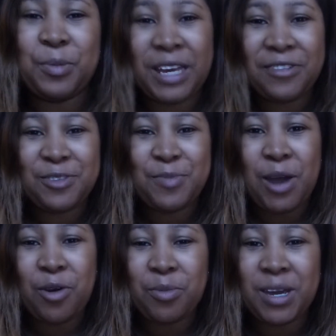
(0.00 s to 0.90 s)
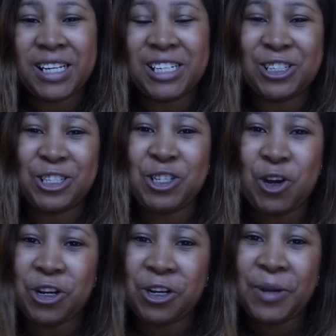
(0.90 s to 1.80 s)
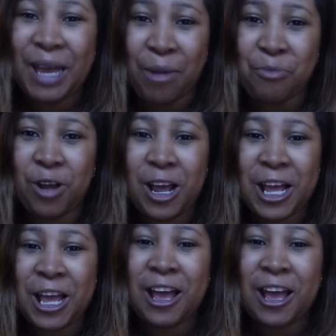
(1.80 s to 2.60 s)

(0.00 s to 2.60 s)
You have to bear with me because I just got a new camera.